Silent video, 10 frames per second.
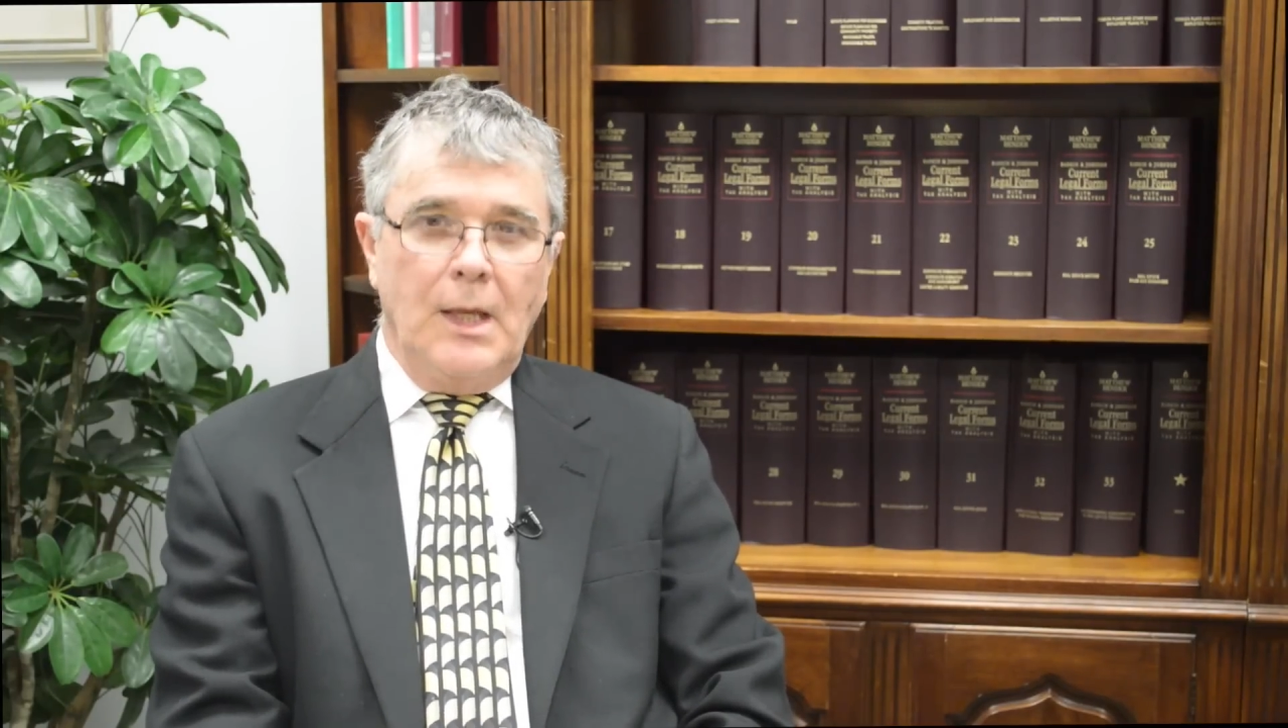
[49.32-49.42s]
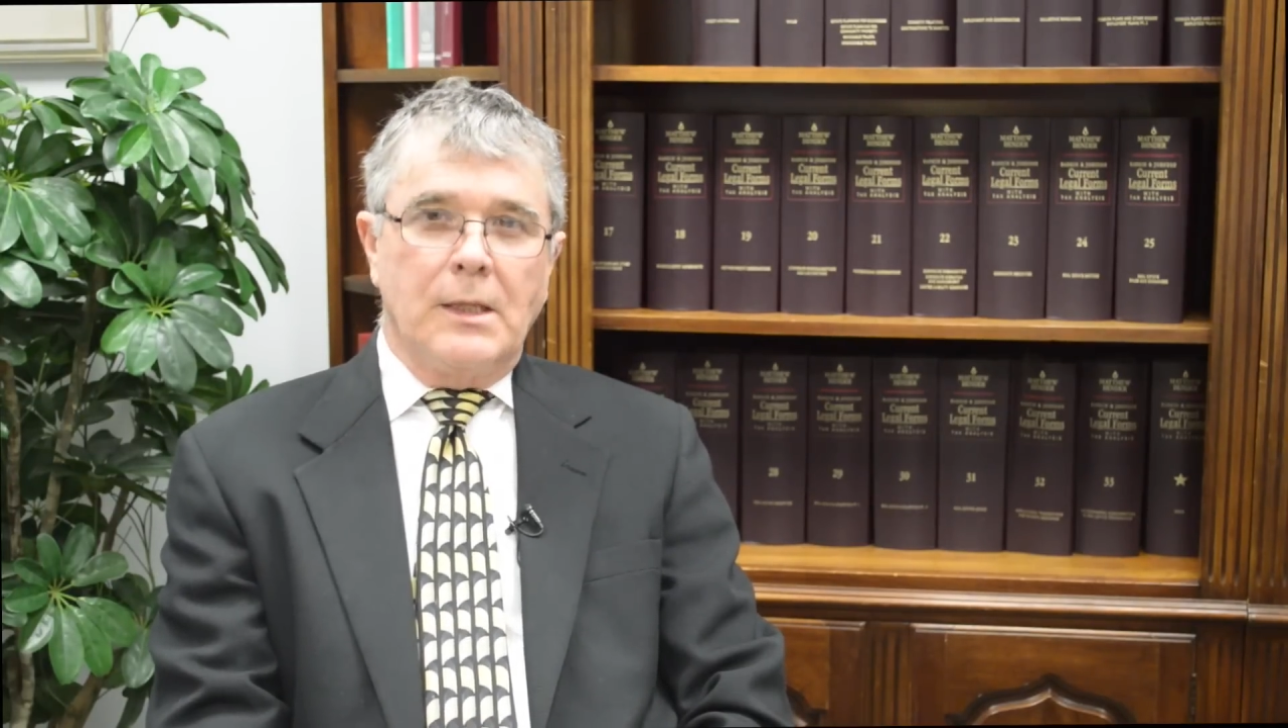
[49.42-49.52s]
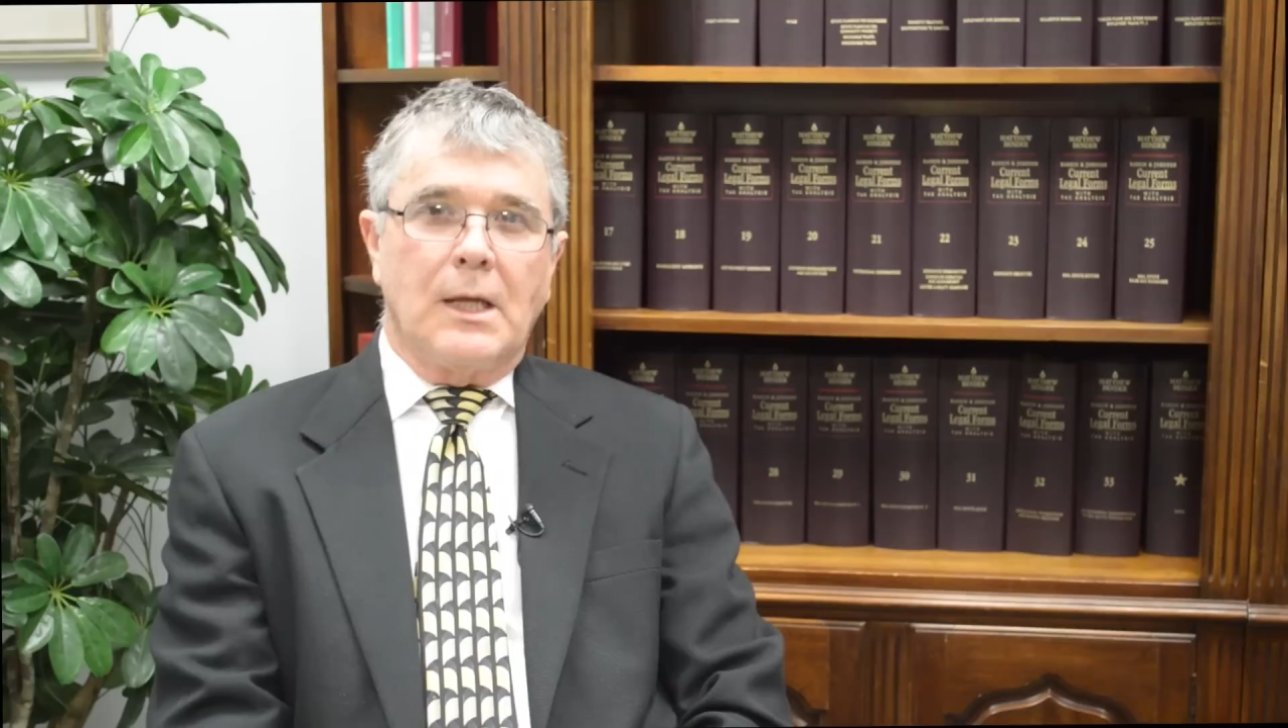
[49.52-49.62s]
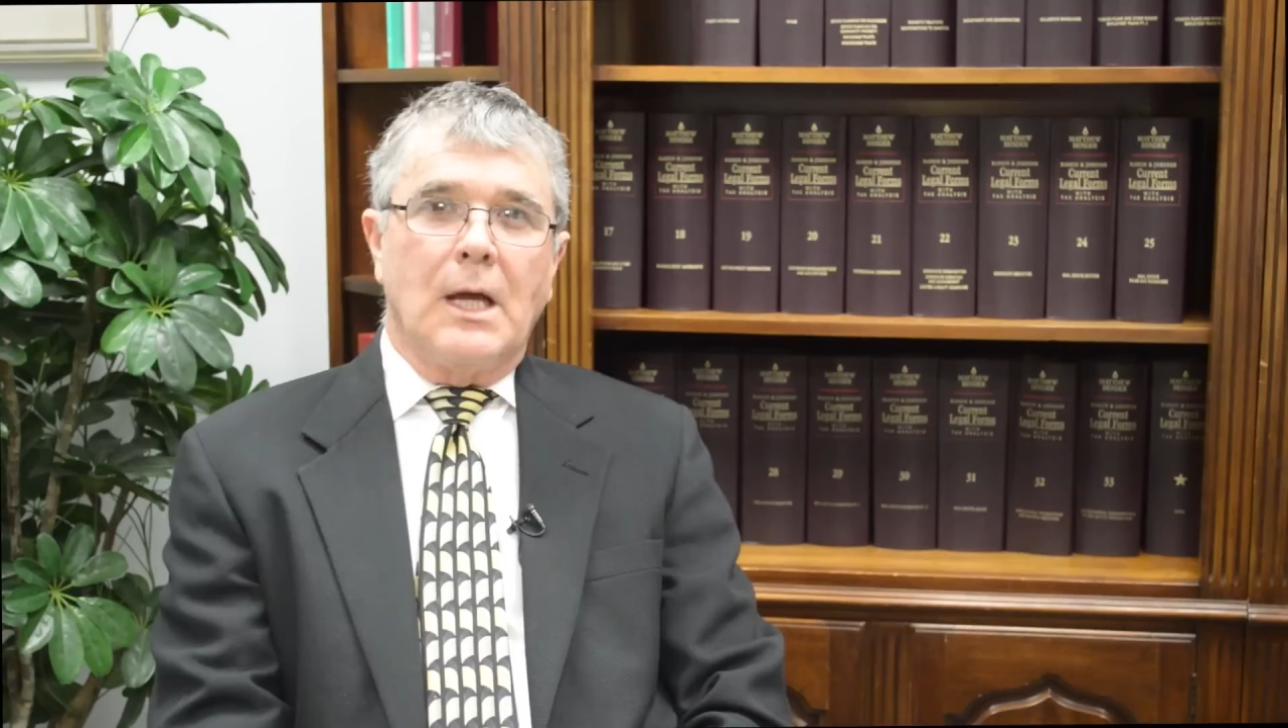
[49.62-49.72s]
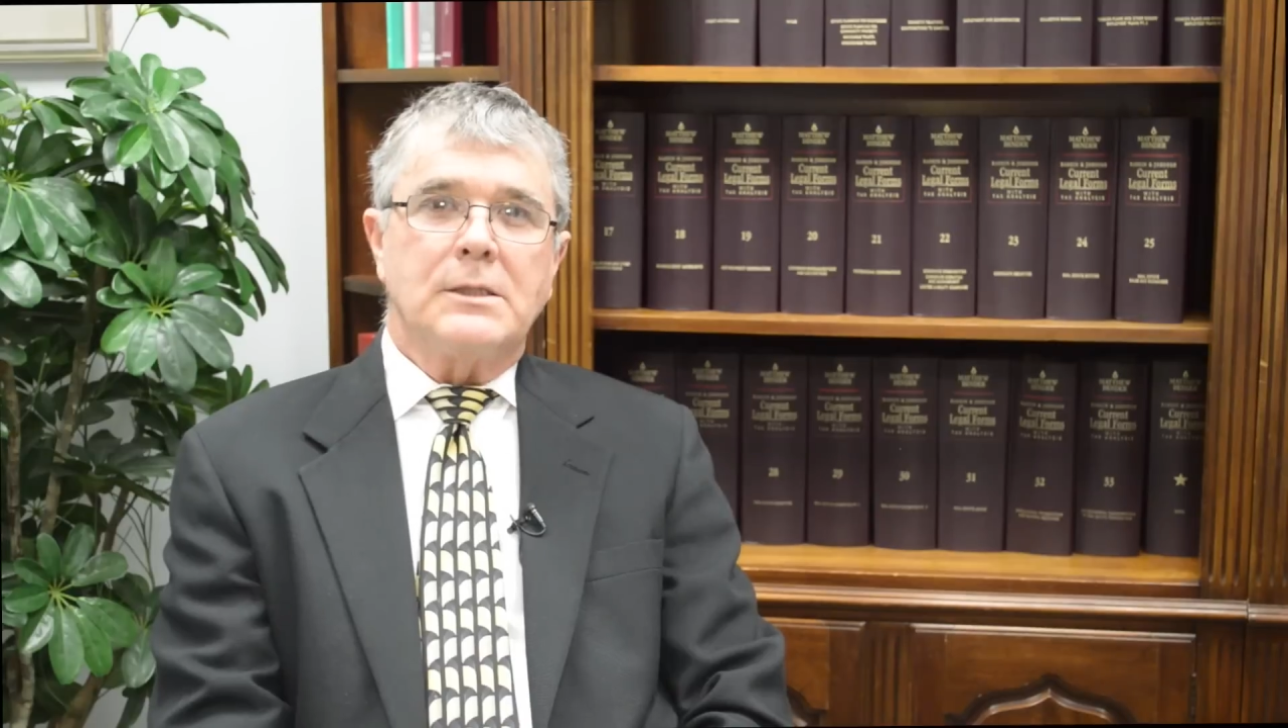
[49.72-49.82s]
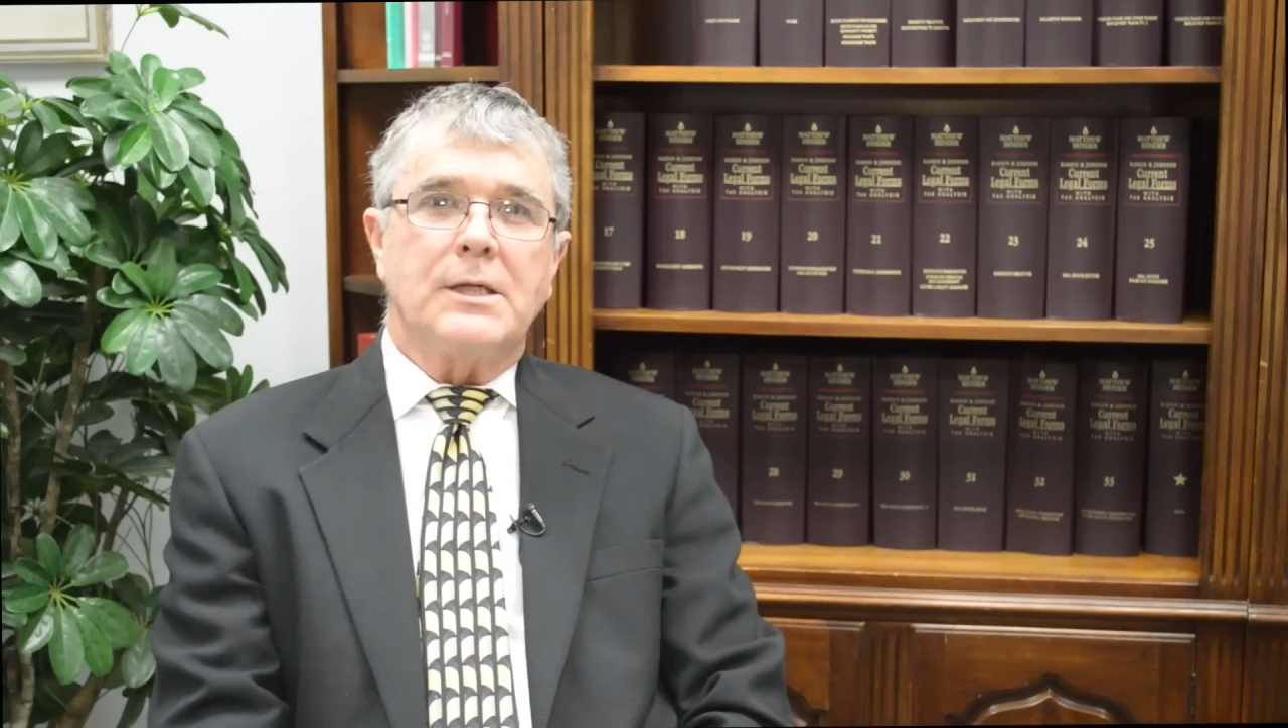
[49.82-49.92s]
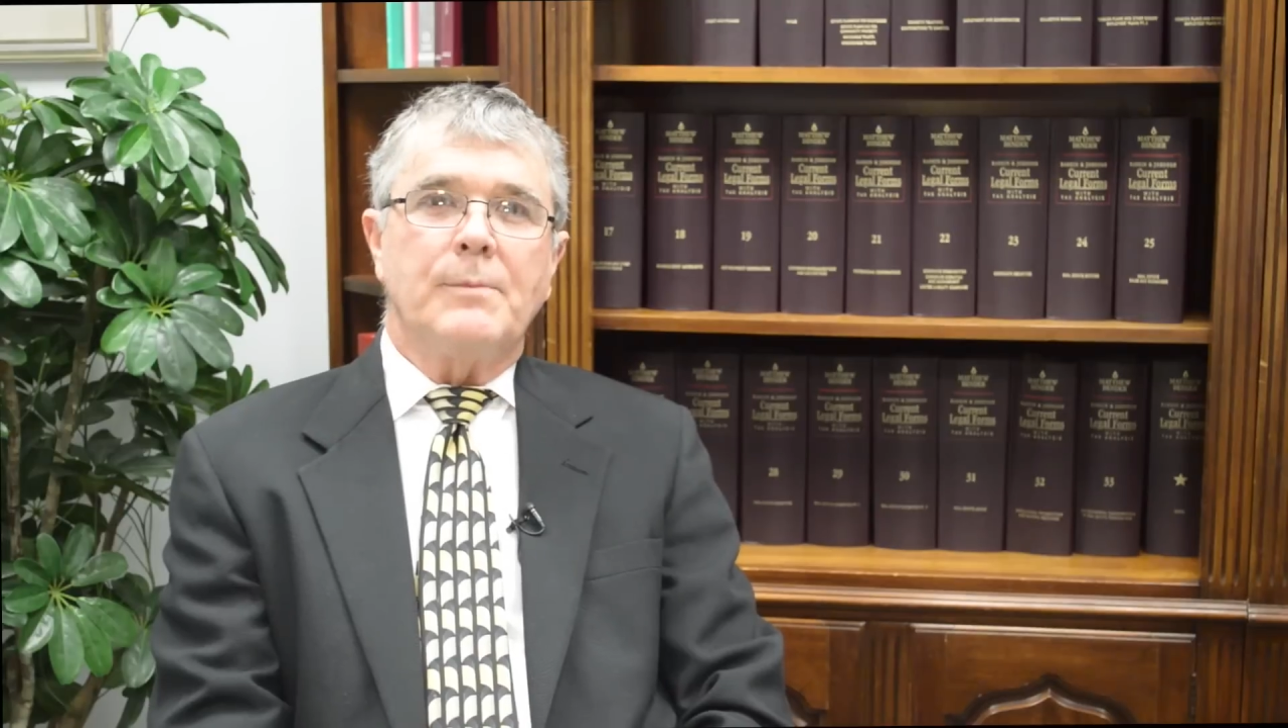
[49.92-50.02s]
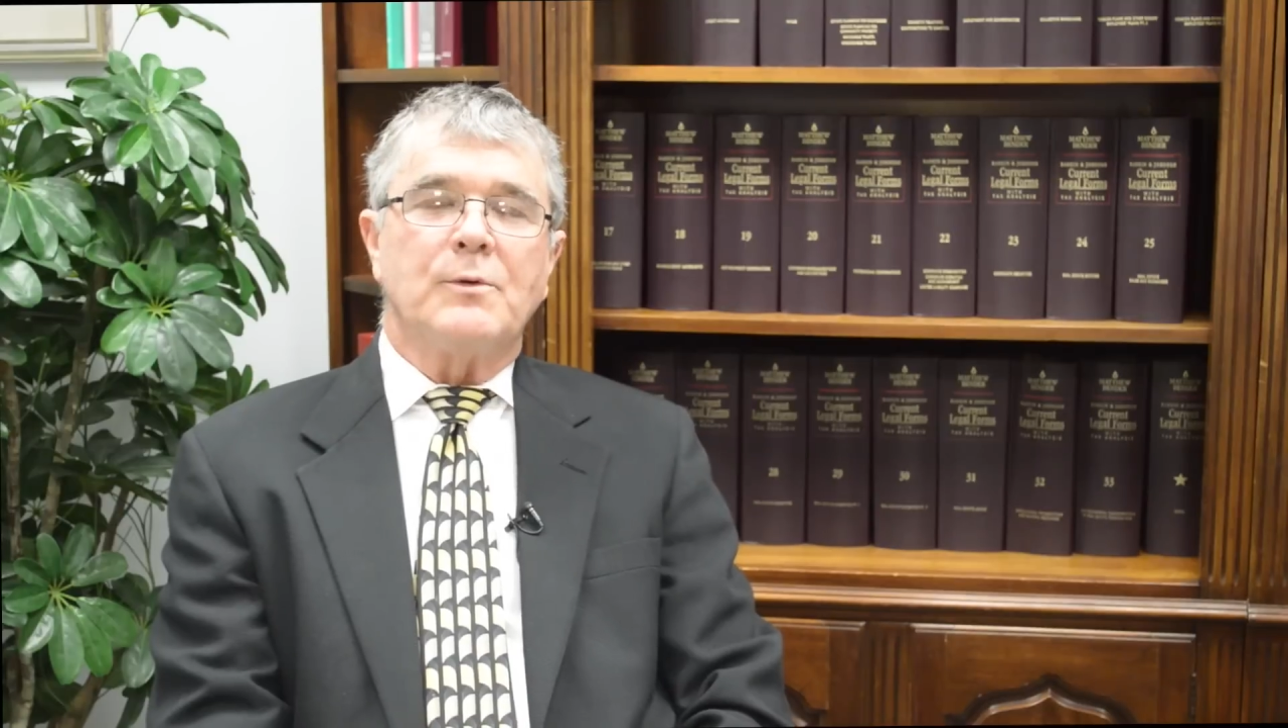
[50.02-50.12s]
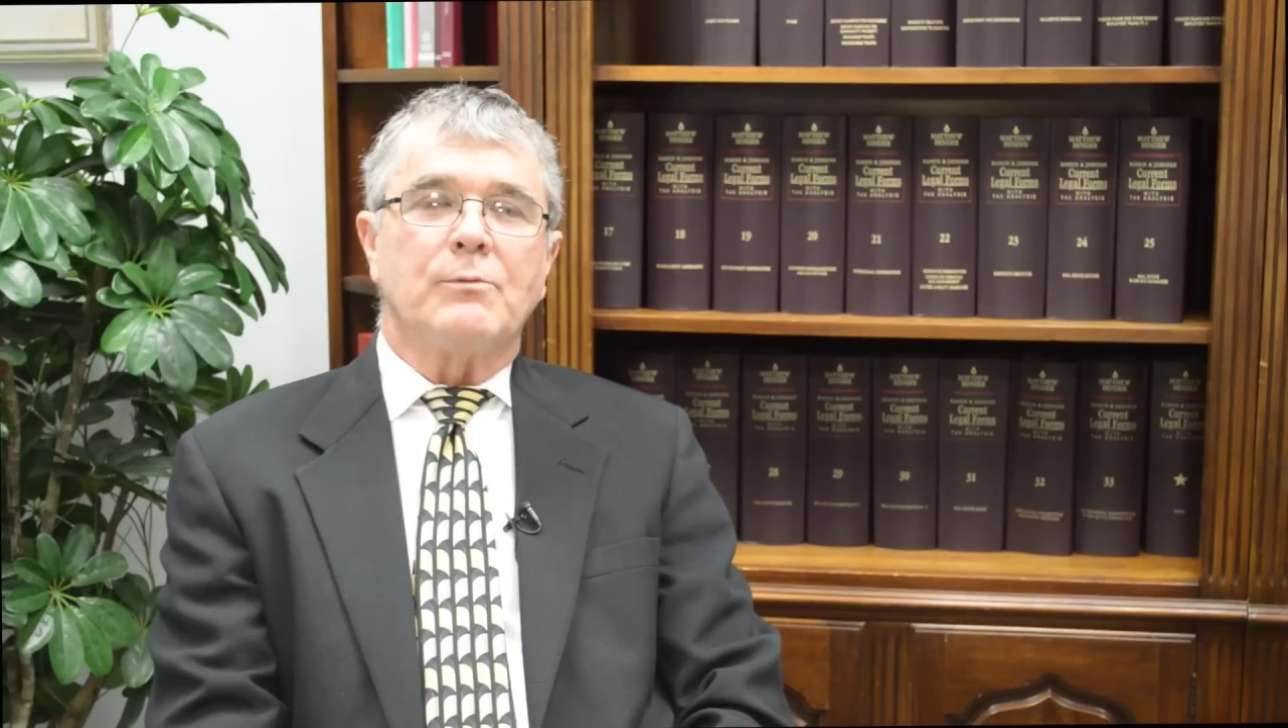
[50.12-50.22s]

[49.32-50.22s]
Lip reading: The concept